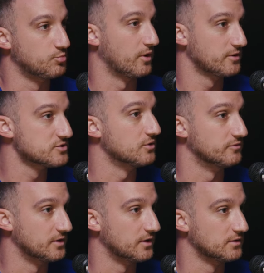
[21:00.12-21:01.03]
players
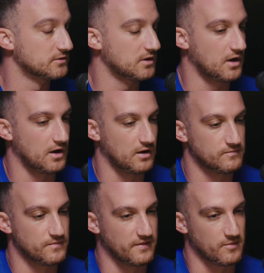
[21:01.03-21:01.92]
over there.
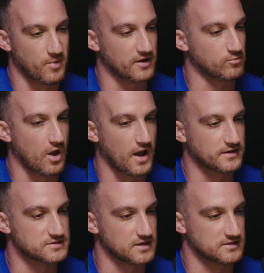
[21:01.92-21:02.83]
Um, and the bottom line
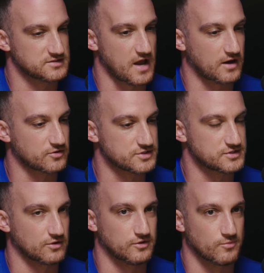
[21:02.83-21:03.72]
is that soccer is
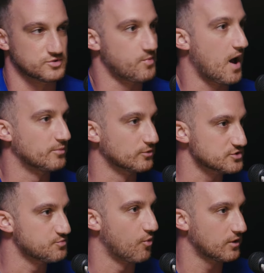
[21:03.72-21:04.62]
still the most popular
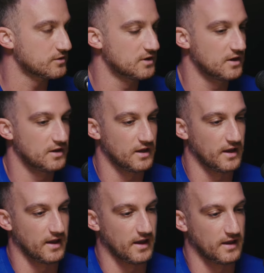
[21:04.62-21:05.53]
sport,
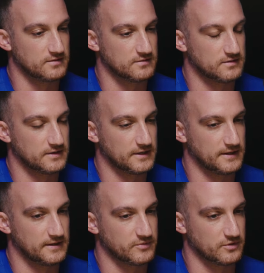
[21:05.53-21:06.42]
and
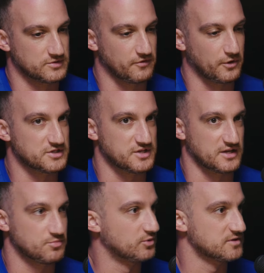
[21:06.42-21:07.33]
um, you know it's very
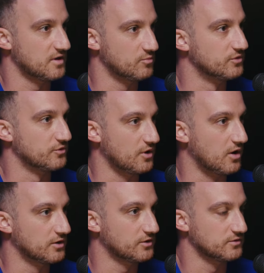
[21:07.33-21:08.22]
accessible to them when they're
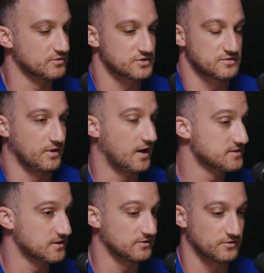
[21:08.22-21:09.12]
younger. And there's some
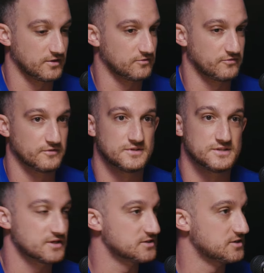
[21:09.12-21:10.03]
guys out there that are 15,
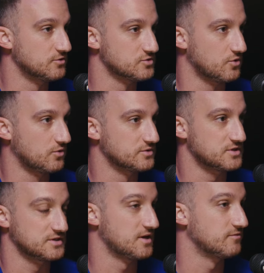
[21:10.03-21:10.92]
16 years old,
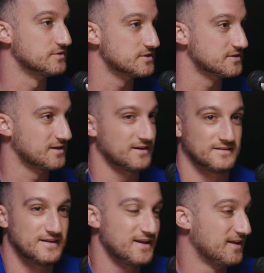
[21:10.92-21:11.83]
six seven, six
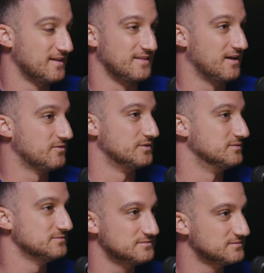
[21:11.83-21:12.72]
eight. They
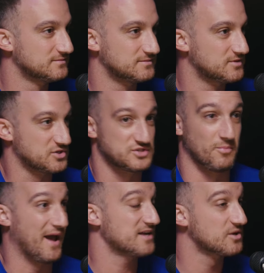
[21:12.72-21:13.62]
haven't touched a
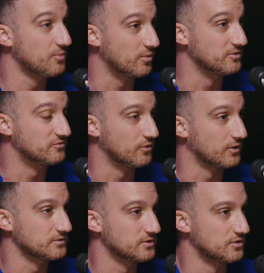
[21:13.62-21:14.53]
basketball
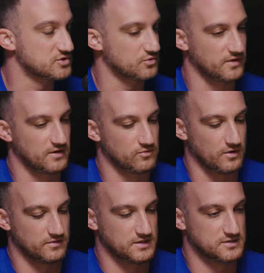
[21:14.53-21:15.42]
before, you know. So when they
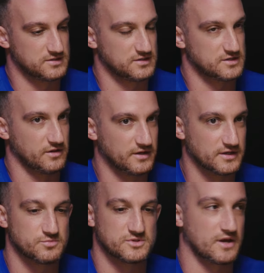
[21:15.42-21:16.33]
run these these
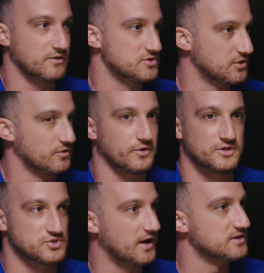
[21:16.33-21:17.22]
clinics, Masai Ujiri
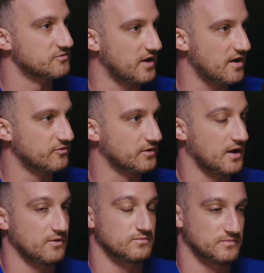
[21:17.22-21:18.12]
running Giants of
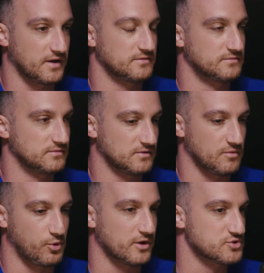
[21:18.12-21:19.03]
Africa, I, I had the
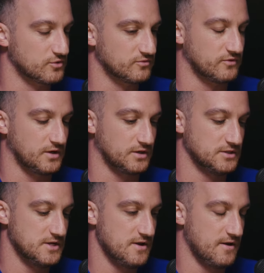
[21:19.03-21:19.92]
pleasure of uh,
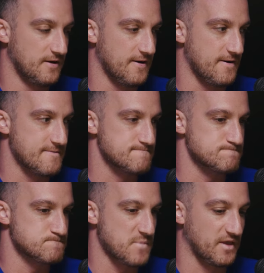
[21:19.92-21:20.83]

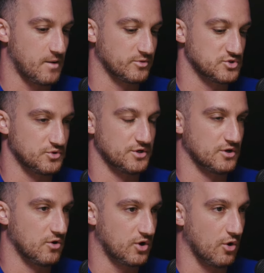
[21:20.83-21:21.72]
um, and the opportunity to
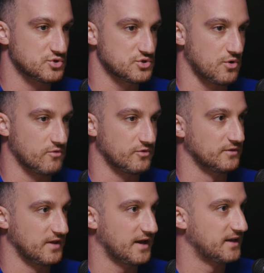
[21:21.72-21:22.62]
go coach over
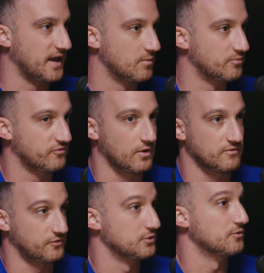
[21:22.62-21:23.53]
at that camp for,
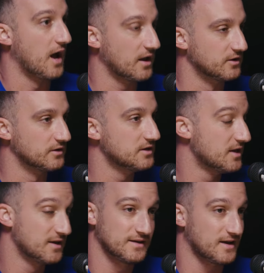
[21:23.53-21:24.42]
for Uganda.
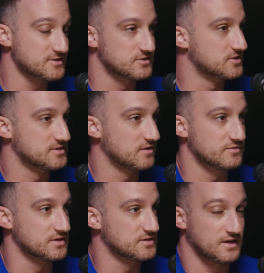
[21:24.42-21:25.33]
Guys are six seven,
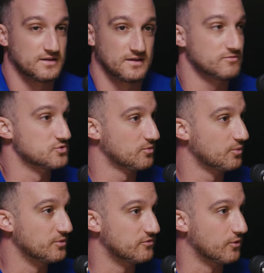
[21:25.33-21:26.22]
six eight. They haven't
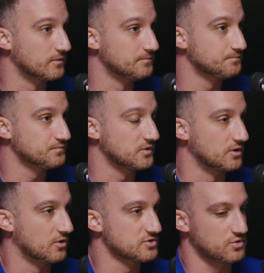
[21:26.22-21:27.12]
dribbled before, you
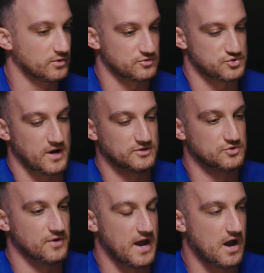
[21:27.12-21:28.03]
know. So what they're trying to
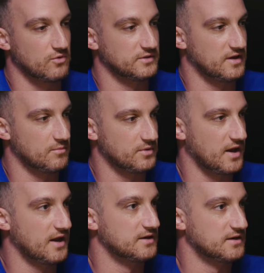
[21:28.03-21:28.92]
do now with the
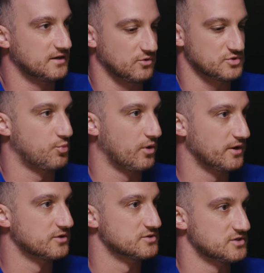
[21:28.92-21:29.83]
NBA and getting those
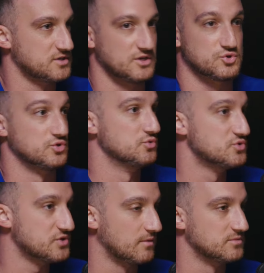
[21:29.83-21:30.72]
players is to
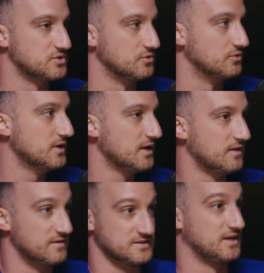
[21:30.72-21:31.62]
introduce them to
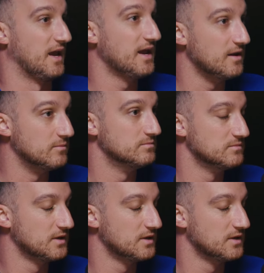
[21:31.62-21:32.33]
this game.